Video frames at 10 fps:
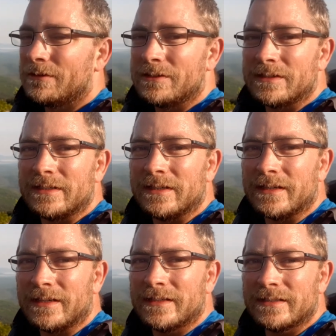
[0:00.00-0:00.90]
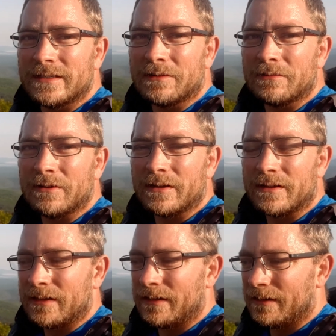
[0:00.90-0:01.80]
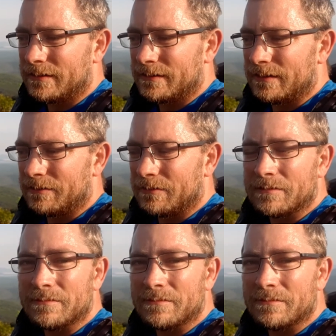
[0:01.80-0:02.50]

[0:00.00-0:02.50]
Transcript: just to stick with the